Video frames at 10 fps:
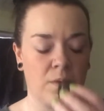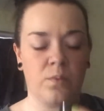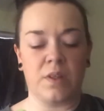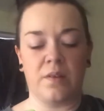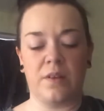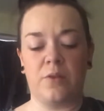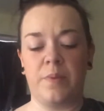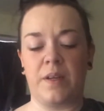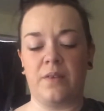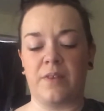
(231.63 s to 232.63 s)
with a little
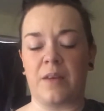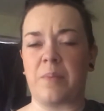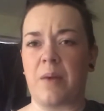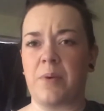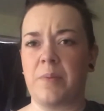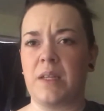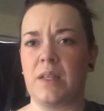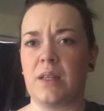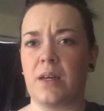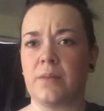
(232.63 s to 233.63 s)
bit of like peppermint
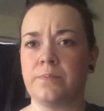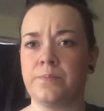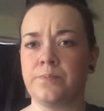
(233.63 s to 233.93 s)
in there.